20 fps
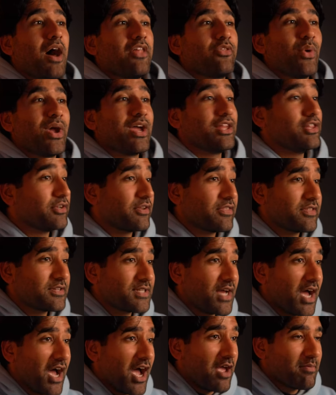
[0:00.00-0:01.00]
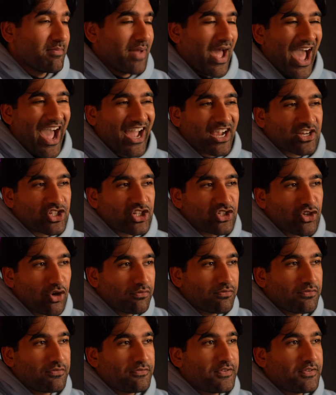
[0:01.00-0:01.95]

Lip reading: By the way, a lot of the time, I actually don't